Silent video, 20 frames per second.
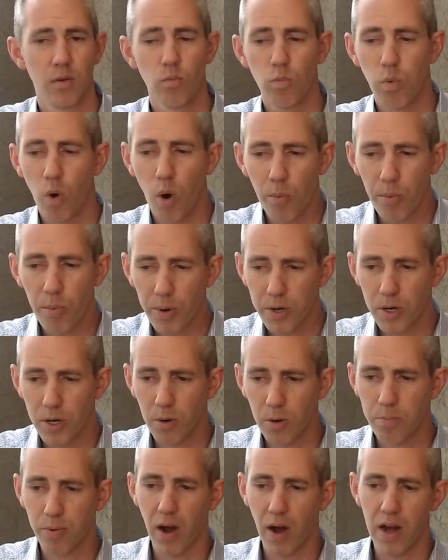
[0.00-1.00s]
What were your
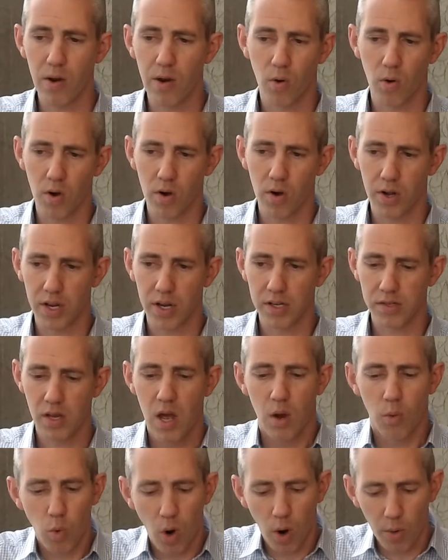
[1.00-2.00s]
priorities?
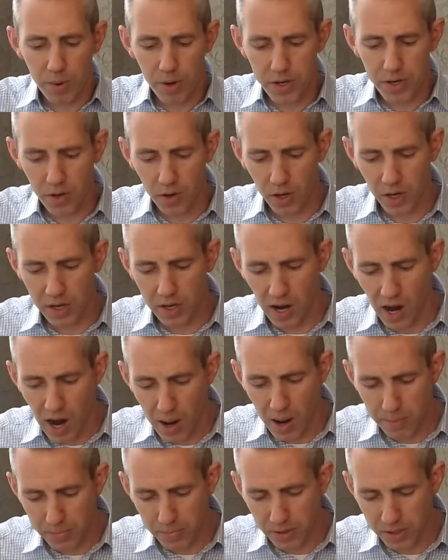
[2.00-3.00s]
What were your
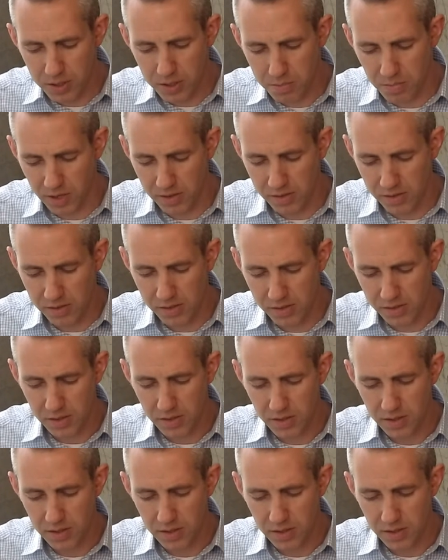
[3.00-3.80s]
accomplishments?